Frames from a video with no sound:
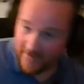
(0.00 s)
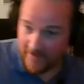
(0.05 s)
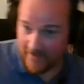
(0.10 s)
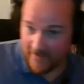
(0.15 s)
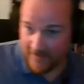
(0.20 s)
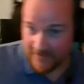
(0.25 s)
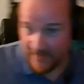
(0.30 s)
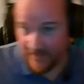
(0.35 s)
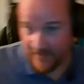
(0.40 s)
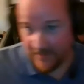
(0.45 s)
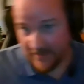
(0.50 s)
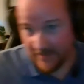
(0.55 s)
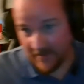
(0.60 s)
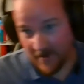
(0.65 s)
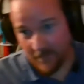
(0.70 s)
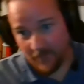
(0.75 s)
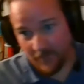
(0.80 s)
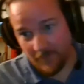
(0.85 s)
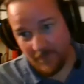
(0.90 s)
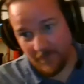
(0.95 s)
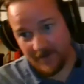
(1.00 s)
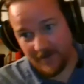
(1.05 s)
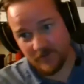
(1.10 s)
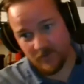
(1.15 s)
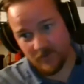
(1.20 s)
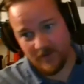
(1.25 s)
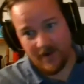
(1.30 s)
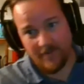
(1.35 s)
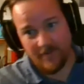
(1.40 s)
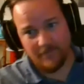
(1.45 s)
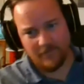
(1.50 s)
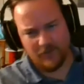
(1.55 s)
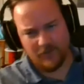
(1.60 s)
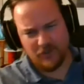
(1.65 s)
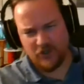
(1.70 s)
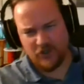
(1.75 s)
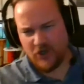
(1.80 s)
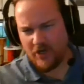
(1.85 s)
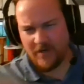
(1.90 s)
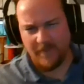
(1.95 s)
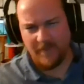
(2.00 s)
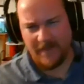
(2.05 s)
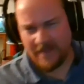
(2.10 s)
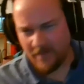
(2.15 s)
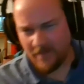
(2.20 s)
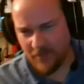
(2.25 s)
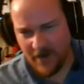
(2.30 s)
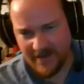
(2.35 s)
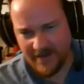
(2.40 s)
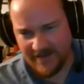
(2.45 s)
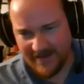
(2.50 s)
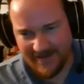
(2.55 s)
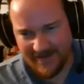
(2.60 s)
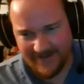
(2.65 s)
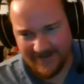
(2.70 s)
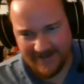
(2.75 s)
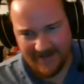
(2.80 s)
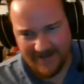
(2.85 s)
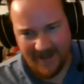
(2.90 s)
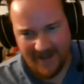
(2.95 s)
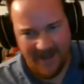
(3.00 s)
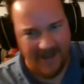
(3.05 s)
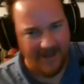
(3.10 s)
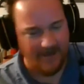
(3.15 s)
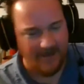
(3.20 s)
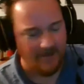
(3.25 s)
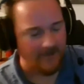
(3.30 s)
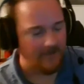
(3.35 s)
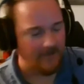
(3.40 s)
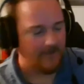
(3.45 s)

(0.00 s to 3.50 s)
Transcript: I'll see you in a couple months when I'm going to be the president again.